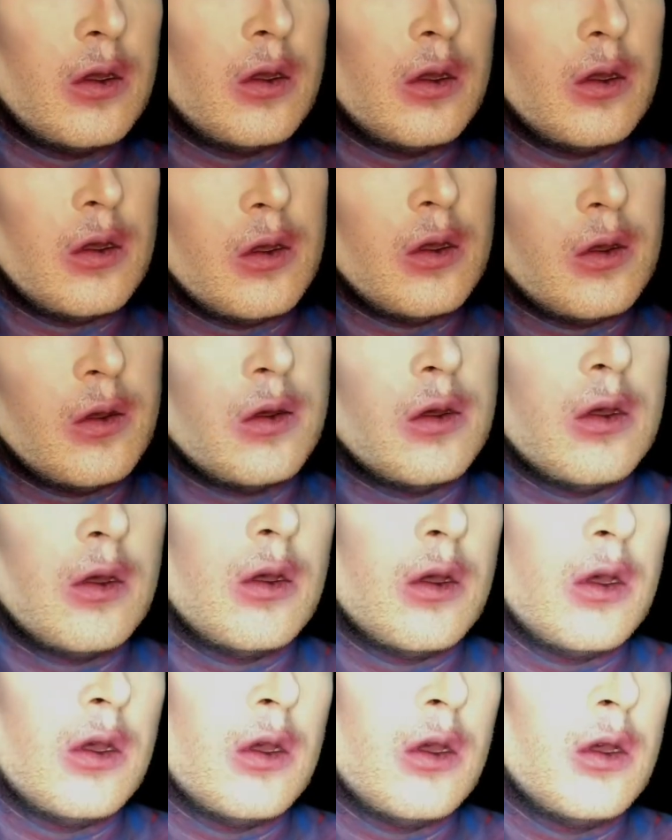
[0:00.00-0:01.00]
which is
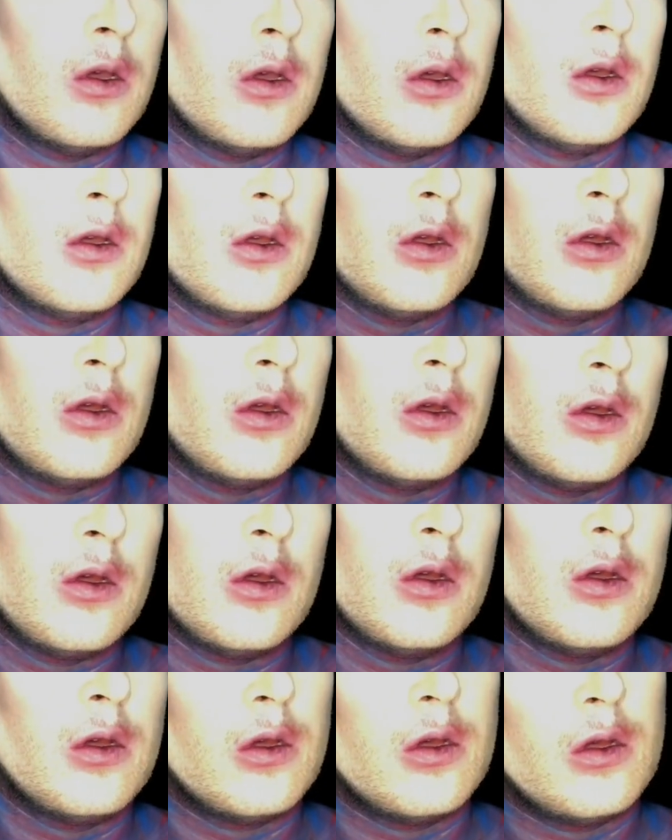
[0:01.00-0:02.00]
a
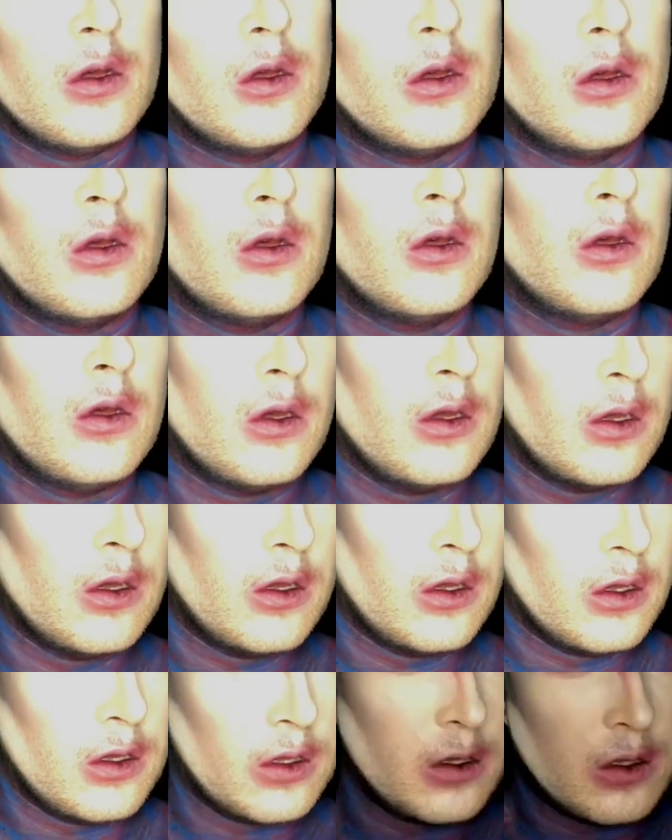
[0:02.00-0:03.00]
blue toned
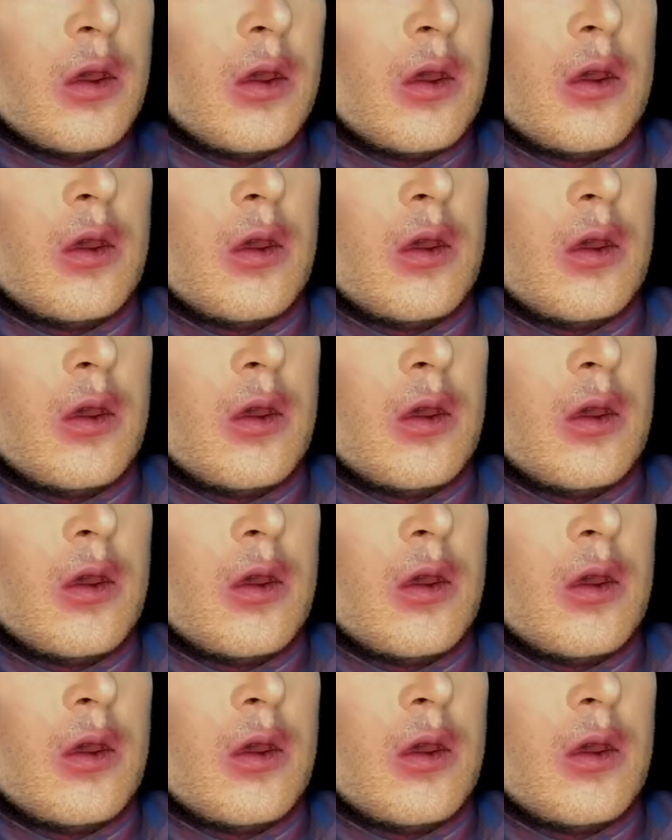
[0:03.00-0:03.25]
green,